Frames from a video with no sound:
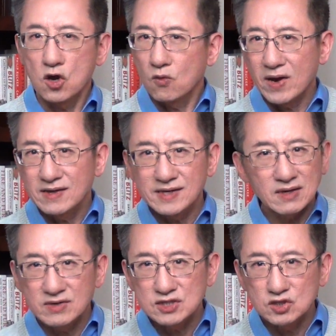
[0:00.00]
when
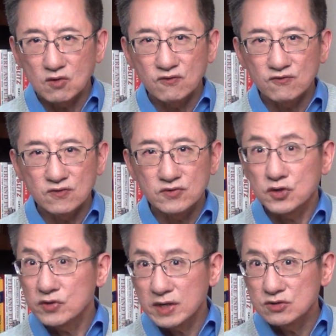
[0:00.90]
there is no food,
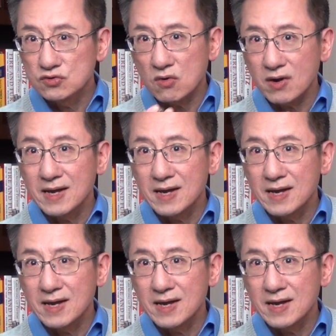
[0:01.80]
you can draw